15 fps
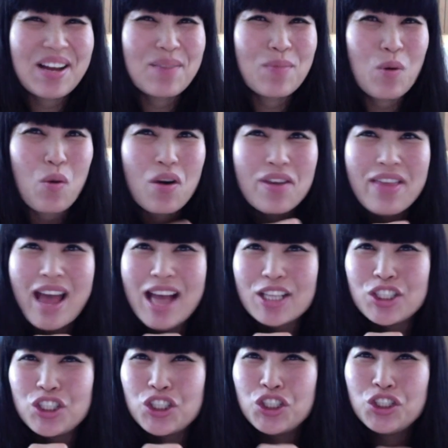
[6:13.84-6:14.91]
or that
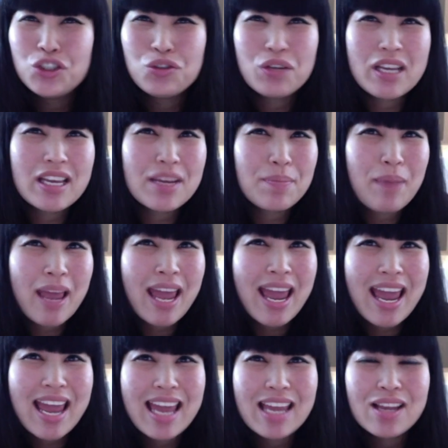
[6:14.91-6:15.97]
shooting
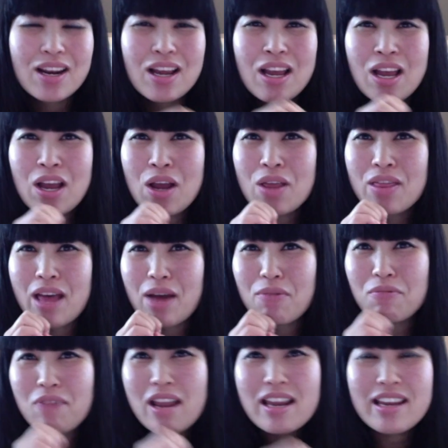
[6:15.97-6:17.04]
pain,
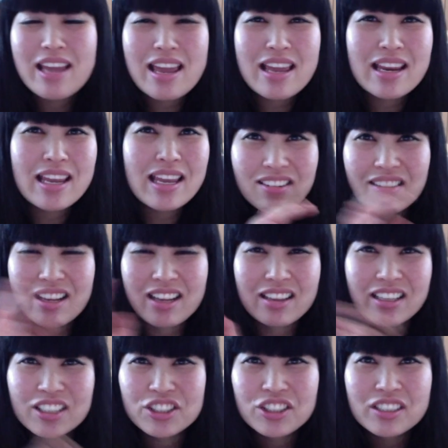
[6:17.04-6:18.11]
that radiating
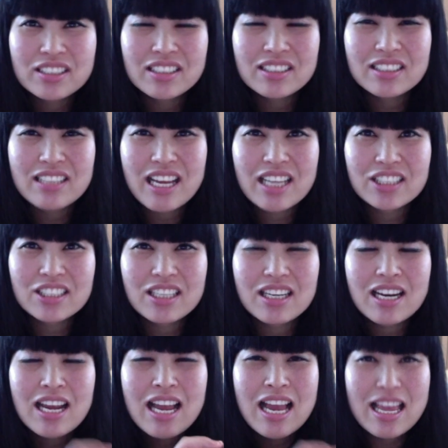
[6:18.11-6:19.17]
electric
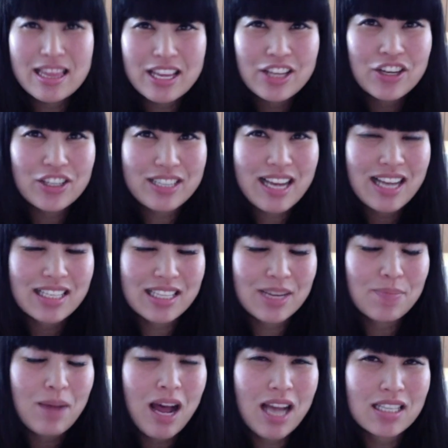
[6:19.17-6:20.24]
sensation, then you're
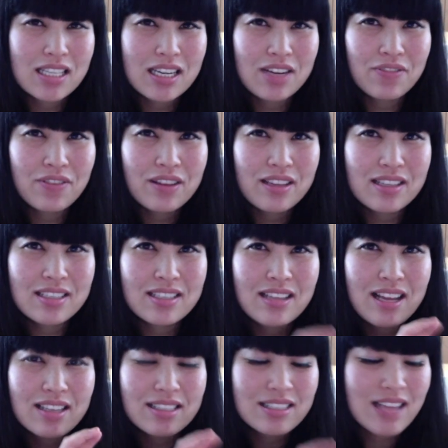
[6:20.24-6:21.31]
testing positive for the
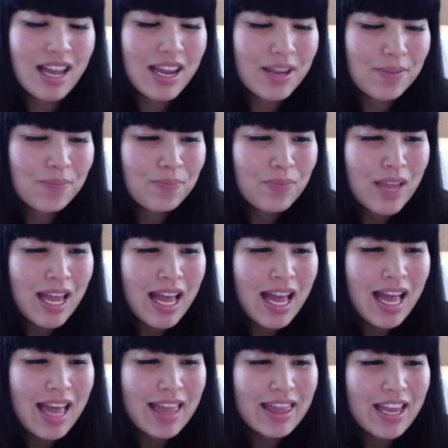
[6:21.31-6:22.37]
Tinel sign.
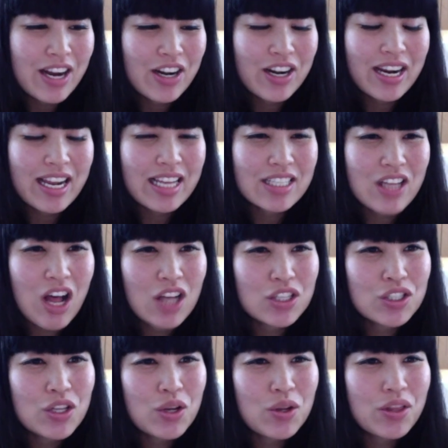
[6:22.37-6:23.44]
There is
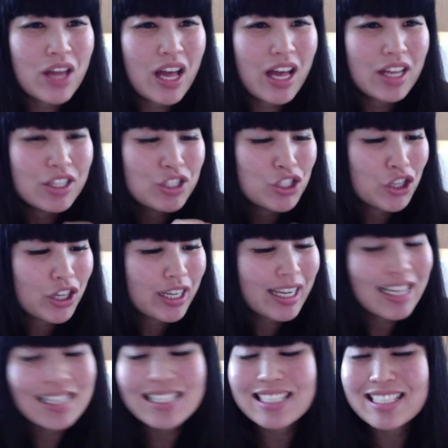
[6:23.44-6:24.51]
also the
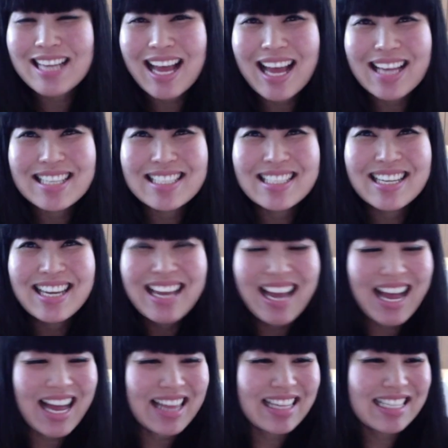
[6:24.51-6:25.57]
Durkan's test.
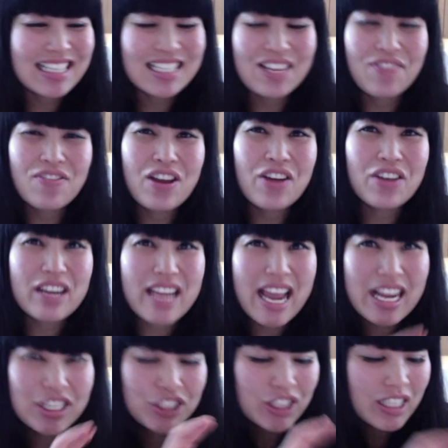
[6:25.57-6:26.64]
This is a
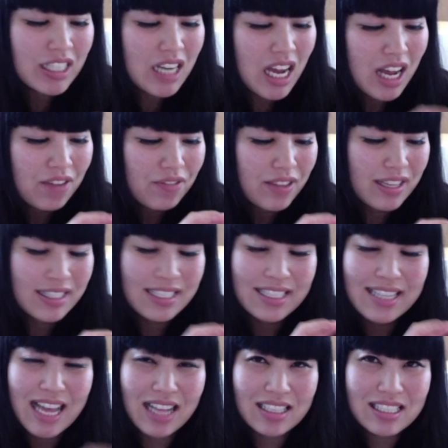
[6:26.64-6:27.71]
variation of the
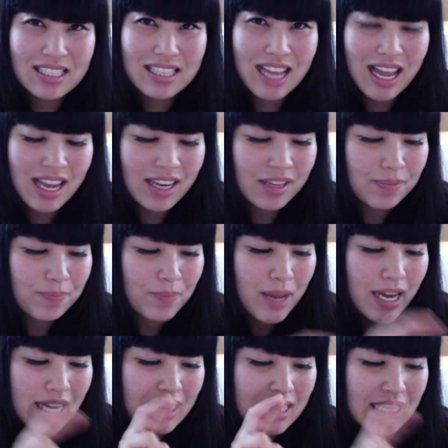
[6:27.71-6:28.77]
Tinel sign,
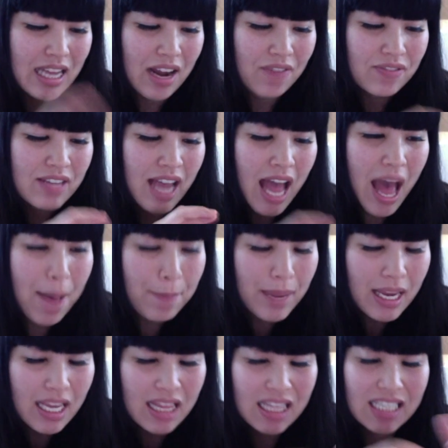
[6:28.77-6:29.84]
but instead of
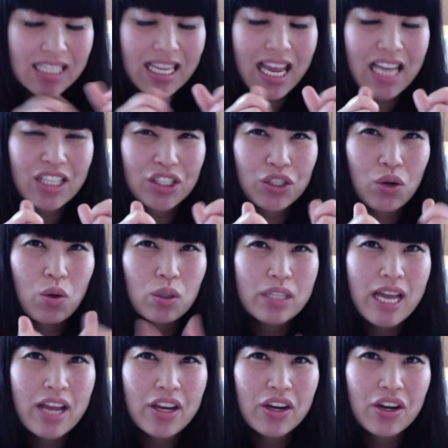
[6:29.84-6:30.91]
tapping, in this case, you'd
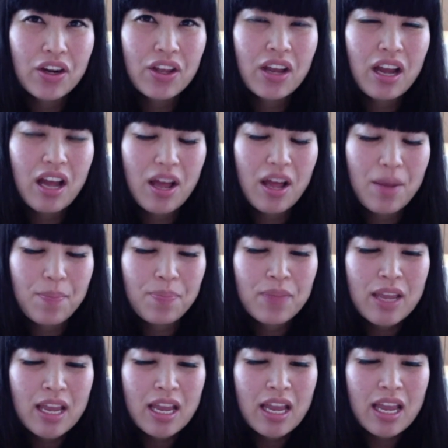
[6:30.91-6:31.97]
hold out your
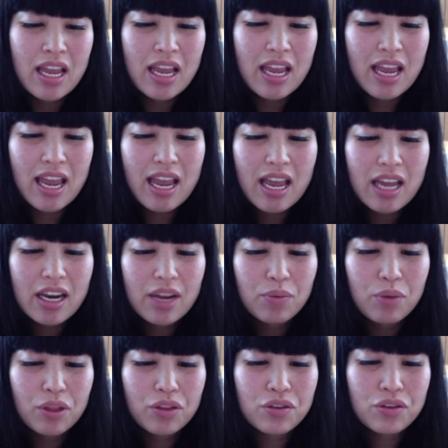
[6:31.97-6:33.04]
hand,
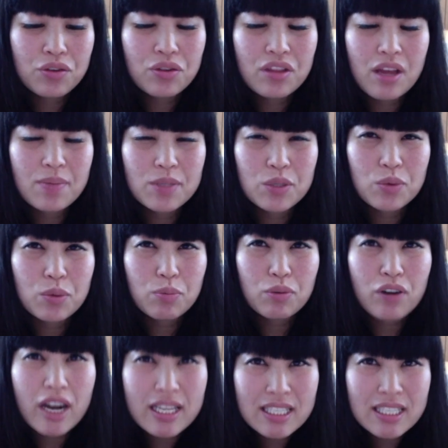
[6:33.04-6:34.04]
and with 2 thumbs, you would press